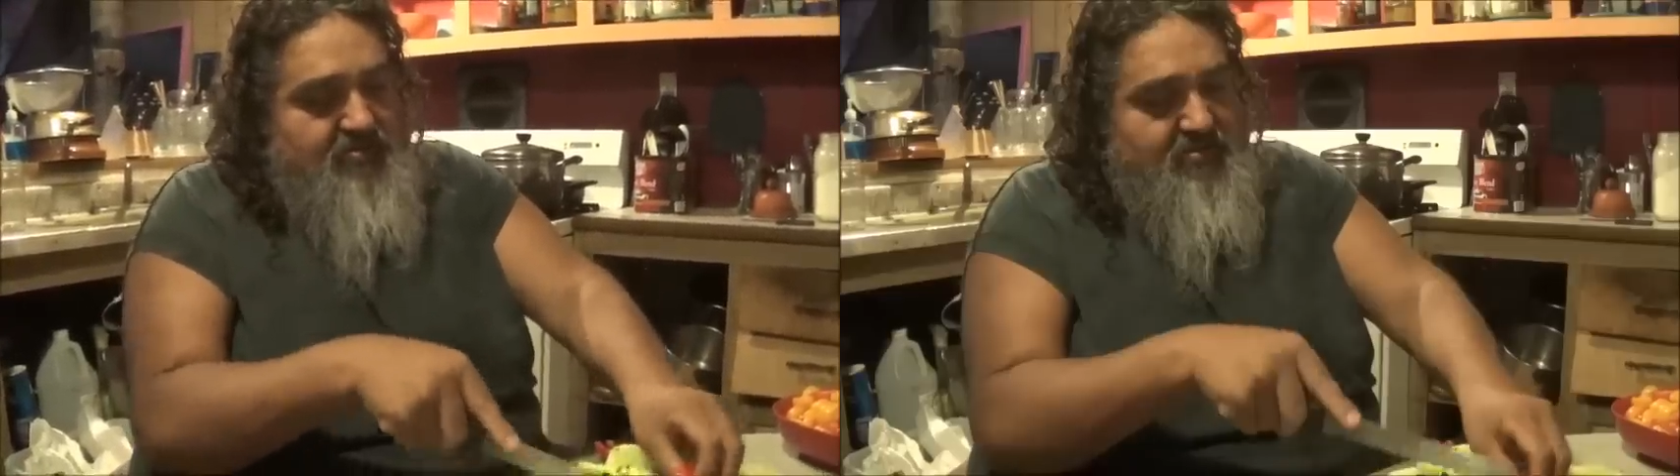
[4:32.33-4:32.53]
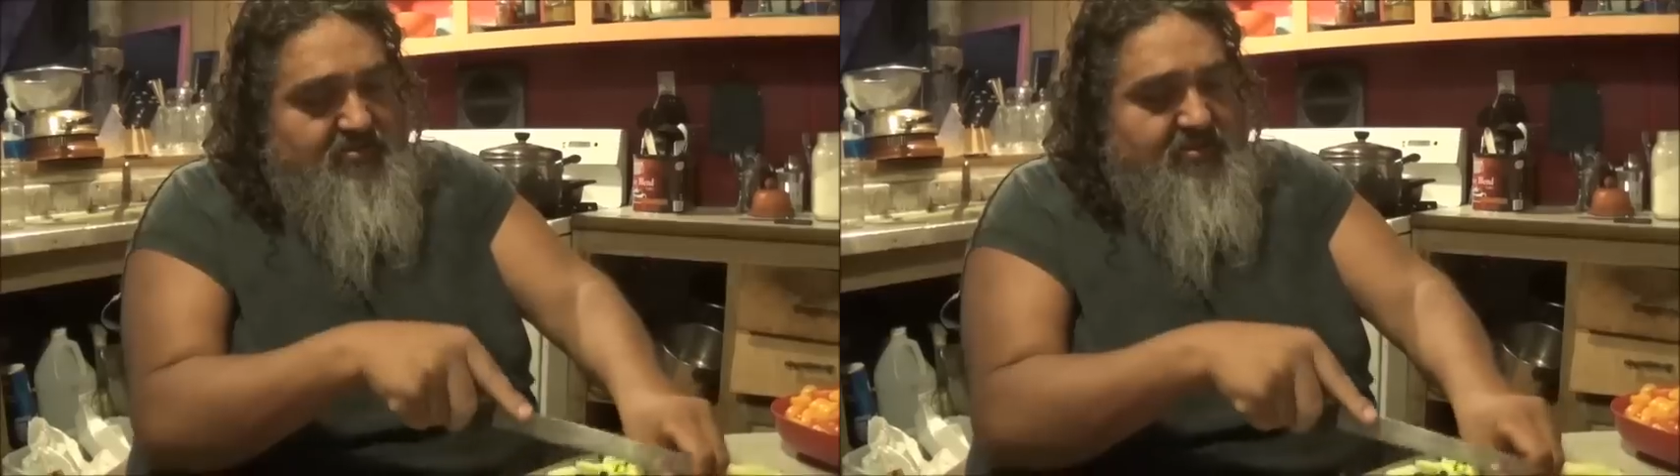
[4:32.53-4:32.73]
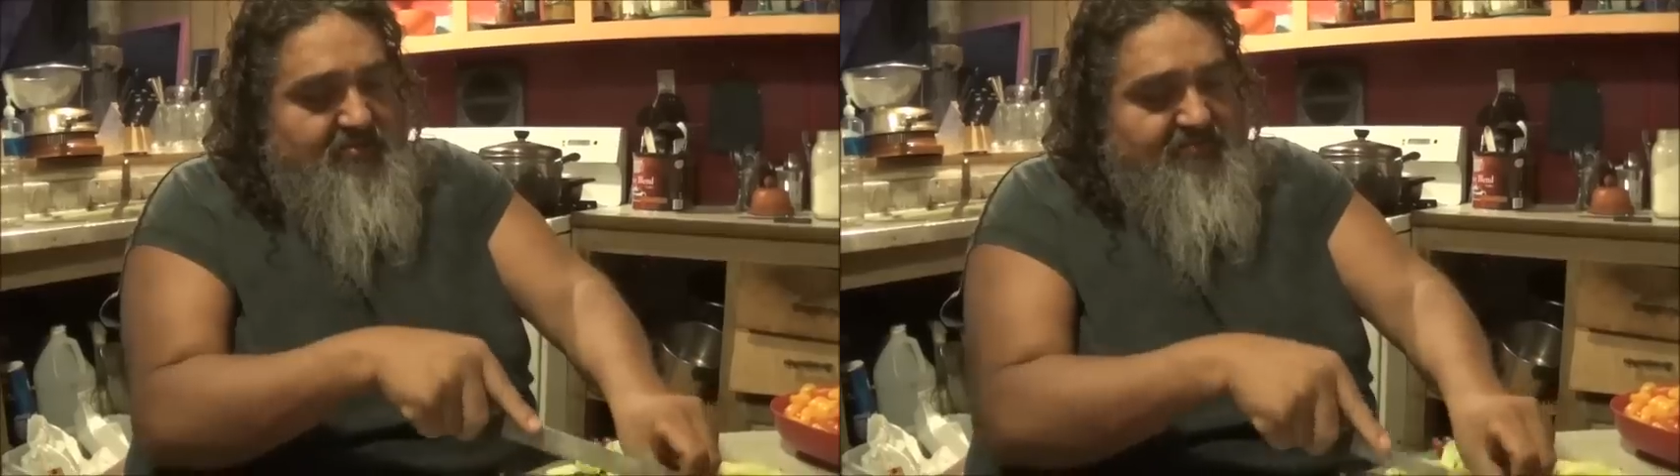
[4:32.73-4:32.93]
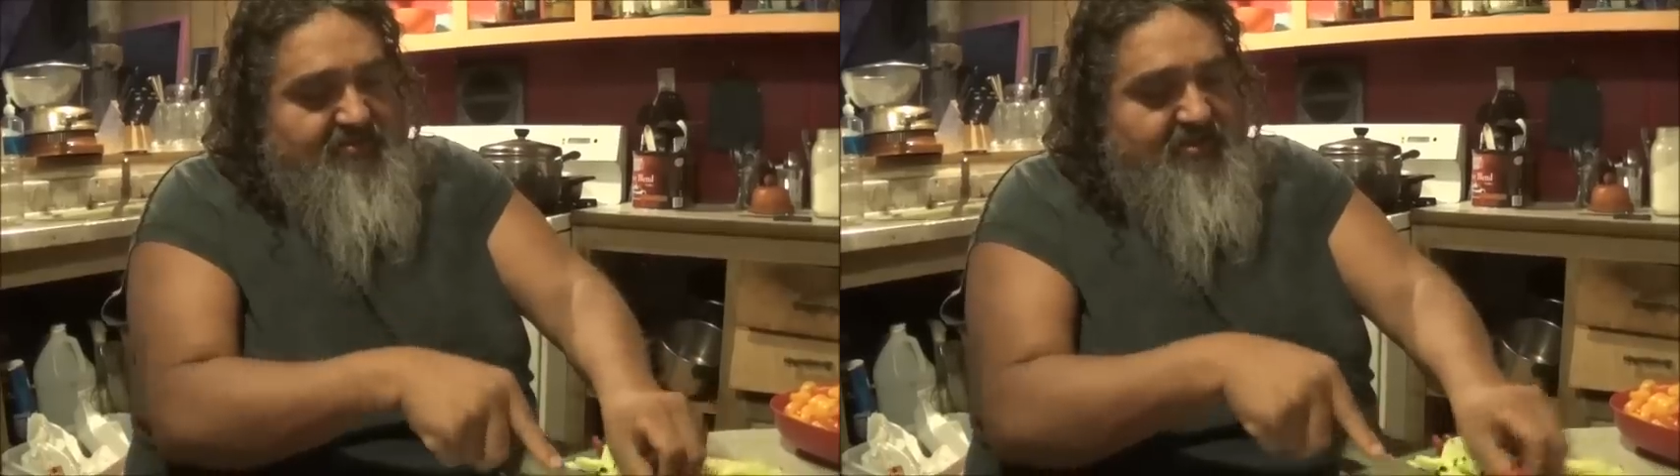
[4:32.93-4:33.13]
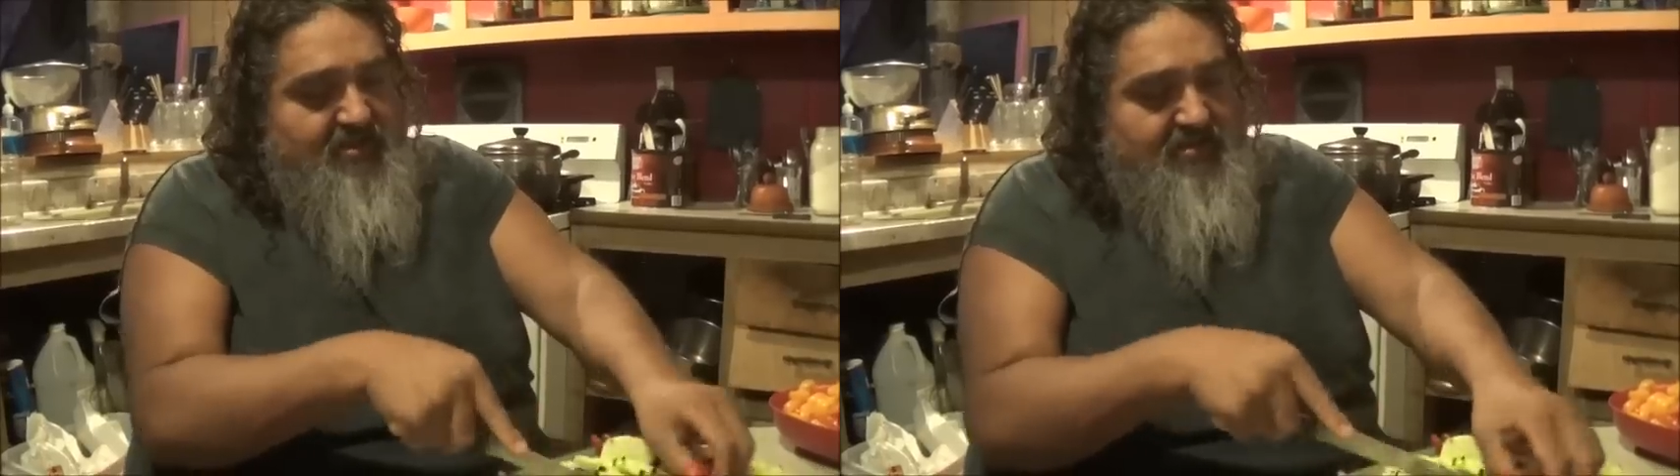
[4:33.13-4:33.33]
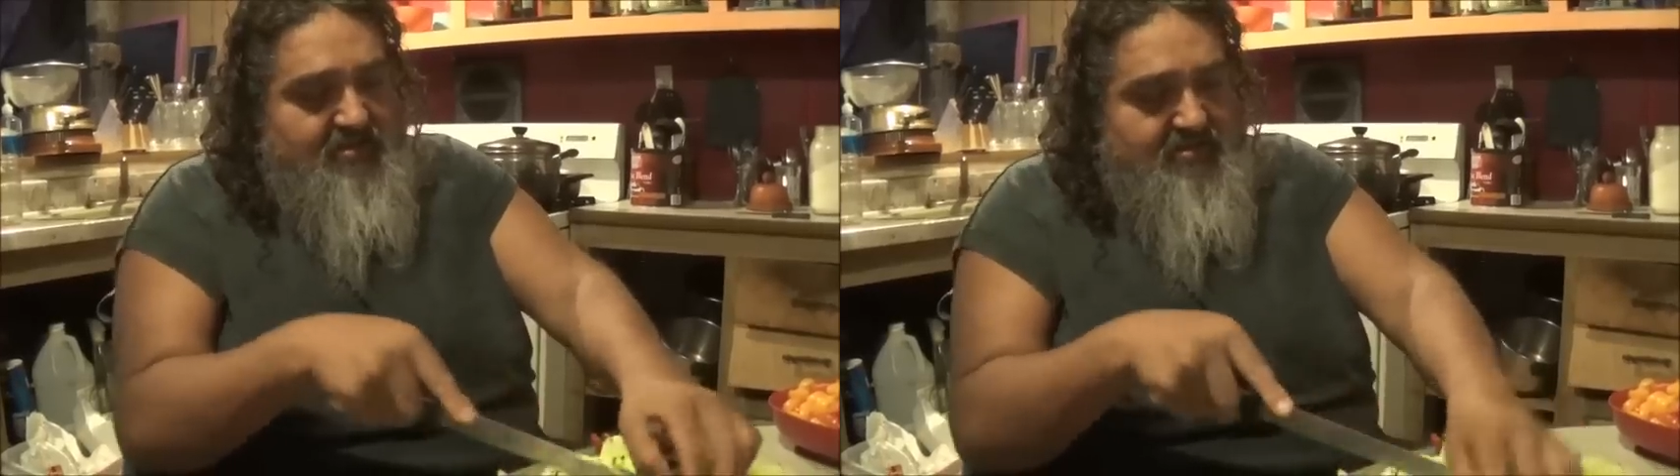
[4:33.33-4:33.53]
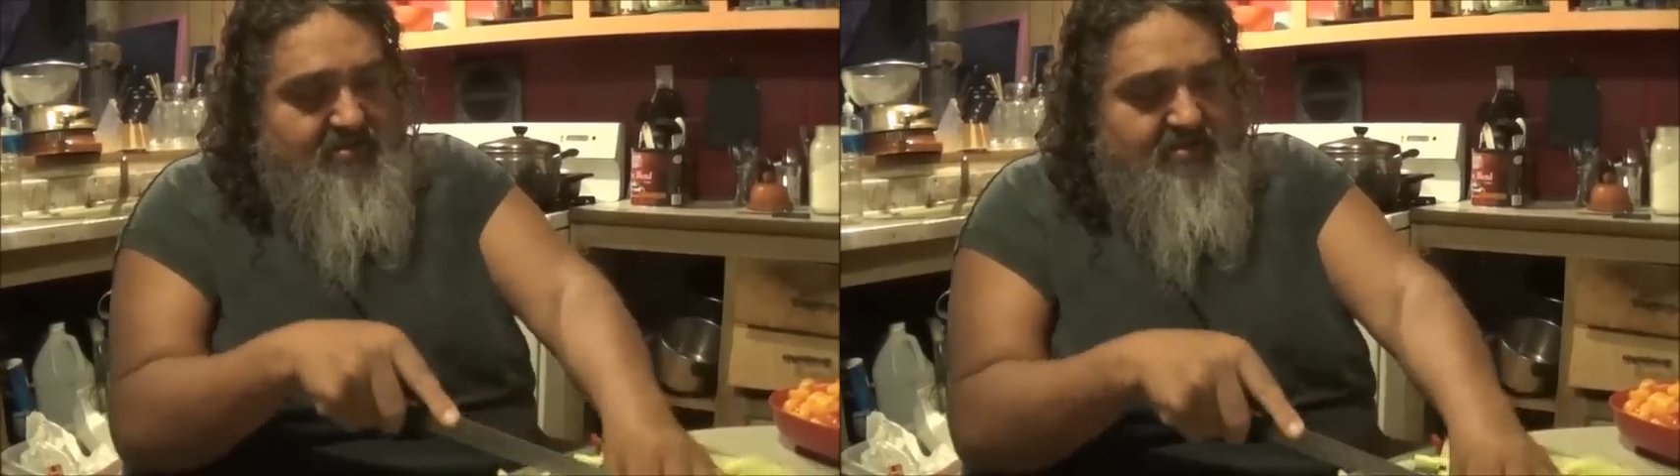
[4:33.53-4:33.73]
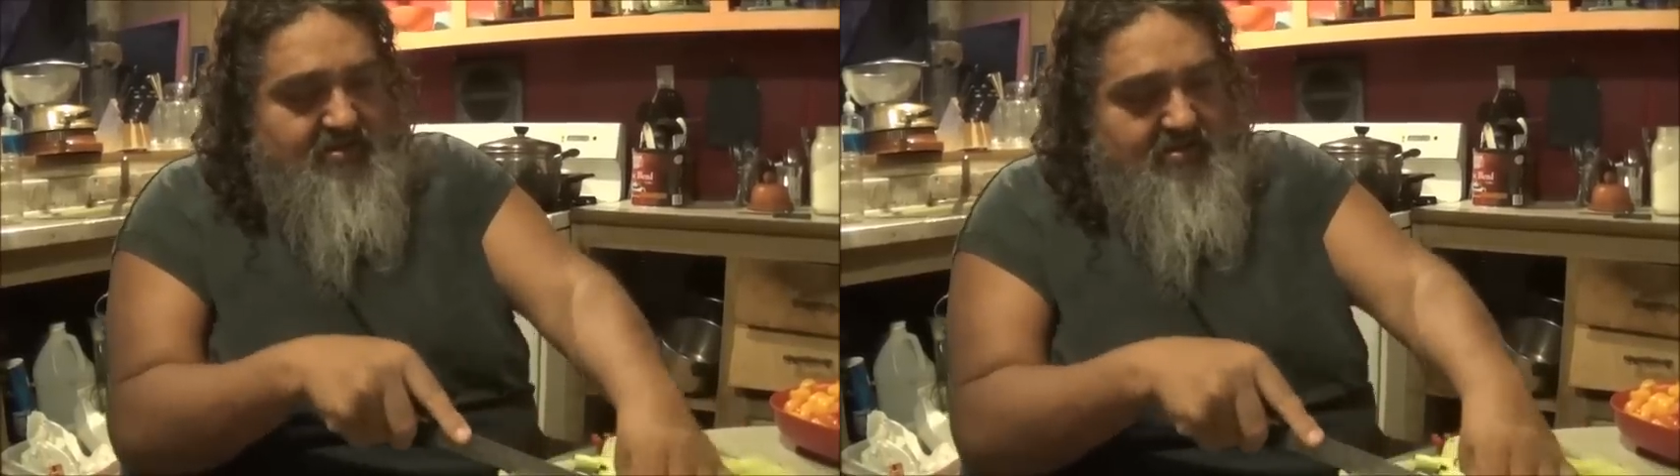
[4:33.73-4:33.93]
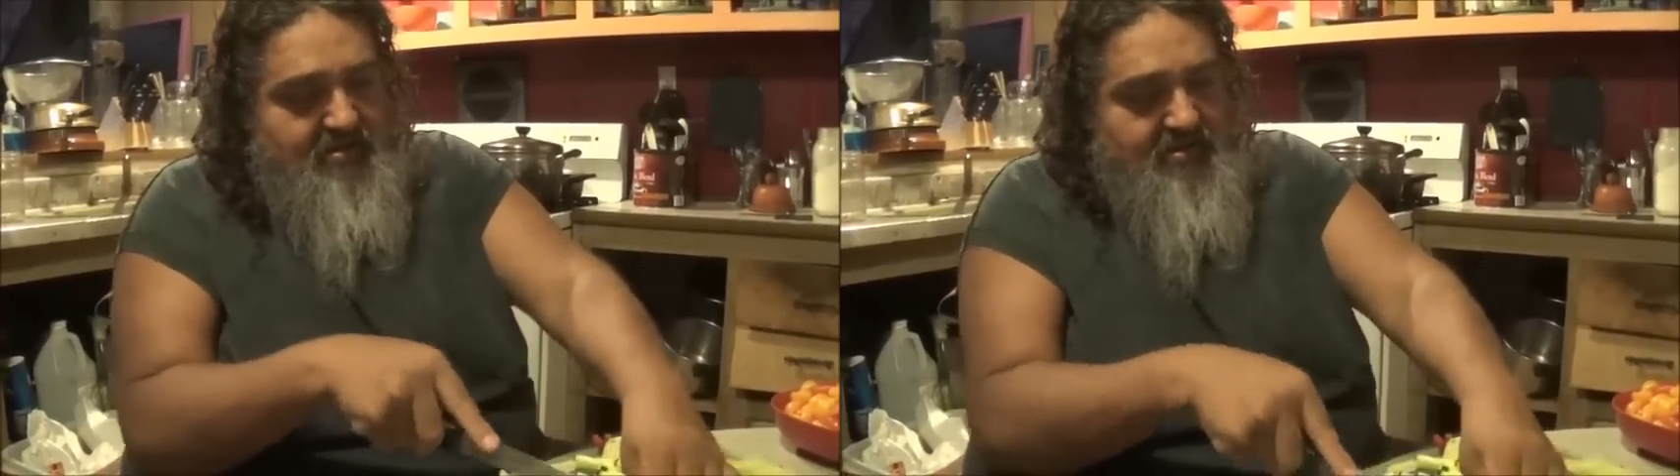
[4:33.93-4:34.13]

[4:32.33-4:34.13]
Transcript: build yourself salad.